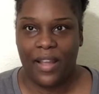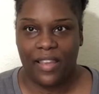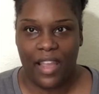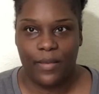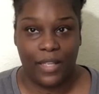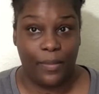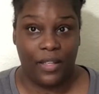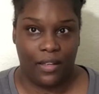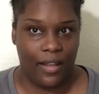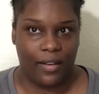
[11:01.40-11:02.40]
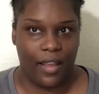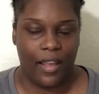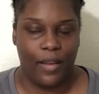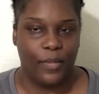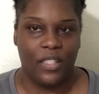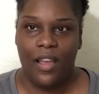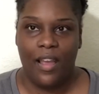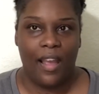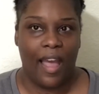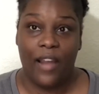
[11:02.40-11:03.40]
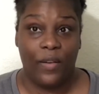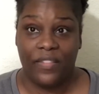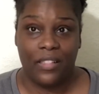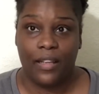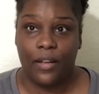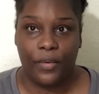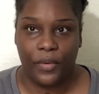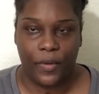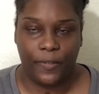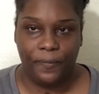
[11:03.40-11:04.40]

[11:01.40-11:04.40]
games, I play a lot of games. I don't have the sound on.